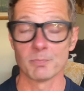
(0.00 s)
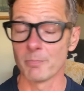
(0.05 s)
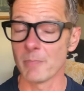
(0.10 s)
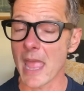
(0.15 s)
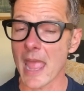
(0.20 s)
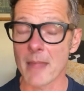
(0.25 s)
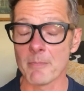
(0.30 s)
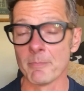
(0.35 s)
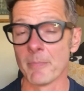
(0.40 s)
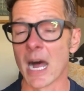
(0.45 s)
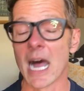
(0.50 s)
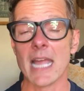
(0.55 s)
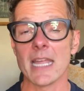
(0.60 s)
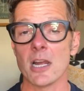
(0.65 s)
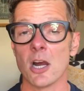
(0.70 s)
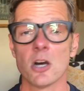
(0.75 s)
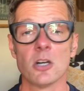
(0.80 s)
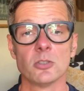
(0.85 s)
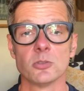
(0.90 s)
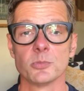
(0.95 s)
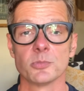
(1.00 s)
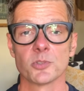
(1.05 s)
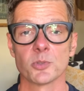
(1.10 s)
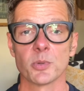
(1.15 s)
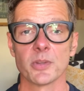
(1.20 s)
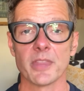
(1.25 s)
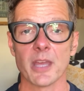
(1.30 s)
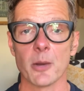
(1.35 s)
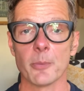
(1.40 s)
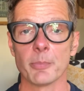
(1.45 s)
and buy homes
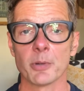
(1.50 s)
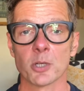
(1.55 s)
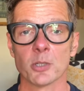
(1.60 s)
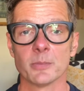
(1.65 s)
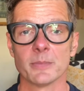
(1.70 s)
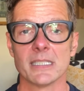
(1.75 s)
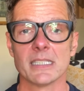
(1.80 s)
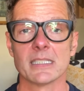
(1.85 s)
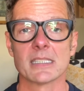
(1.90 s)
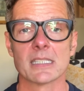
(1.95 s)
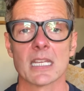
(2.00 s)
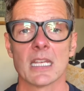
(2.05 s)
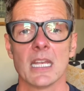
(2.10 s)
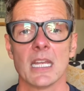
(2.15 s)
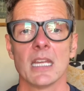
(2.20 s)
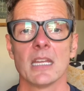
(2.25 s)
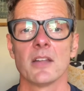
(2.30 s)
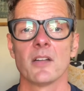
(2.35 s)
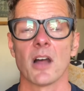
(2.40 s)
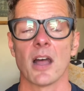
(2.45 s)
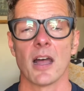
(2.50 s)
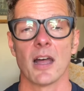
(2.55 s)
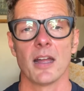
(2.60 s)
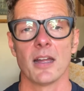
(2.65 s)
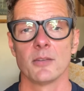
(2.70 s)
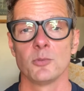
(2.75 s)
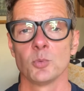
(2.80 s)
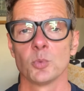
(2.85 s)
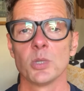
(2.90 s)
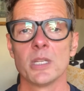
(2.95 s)
without permits
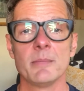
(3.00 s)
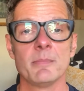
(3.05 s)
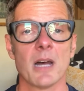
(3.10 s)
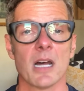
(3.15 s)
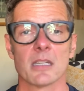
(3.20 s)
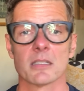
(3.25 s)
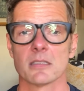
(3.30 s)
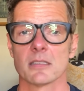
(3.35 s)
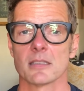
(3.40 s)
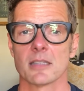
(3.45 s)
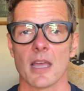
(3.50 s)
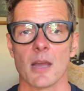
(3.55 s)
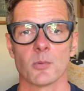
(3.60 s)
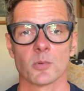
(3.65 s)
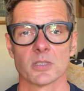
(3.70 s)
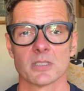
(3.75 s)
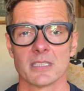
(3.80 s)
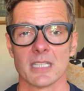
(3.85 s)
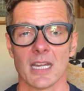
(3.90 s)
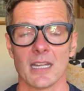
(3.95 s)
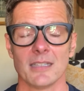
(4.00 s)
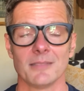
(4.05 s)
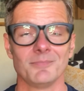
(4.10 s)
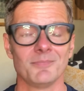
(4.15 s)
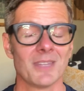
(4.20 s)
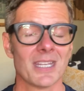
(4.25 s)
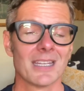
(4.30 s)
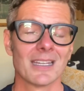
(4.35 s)
on remodels that were done.